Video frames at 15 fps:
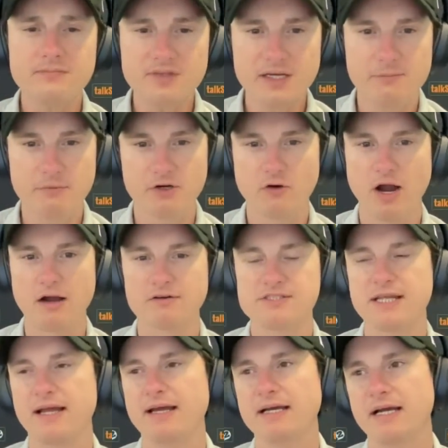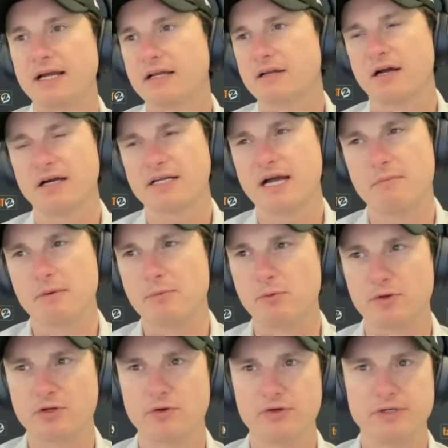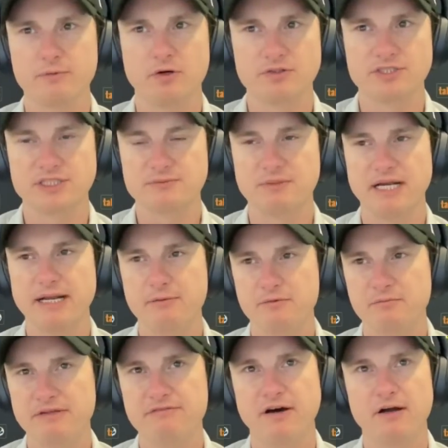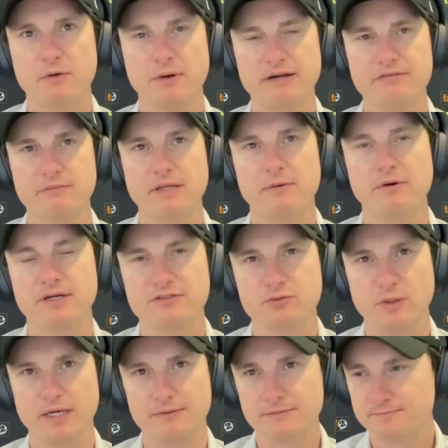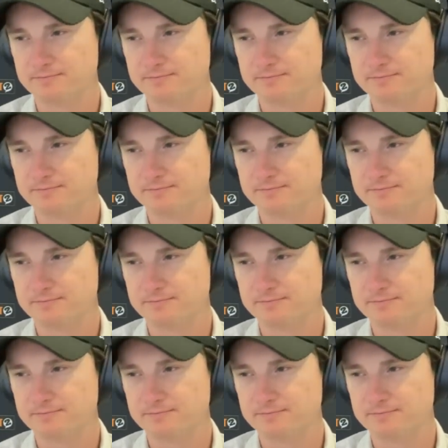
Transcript: And McGrath is there. I can't remember what Courtney Walsh is, but he wouldn't be far away from that one as well.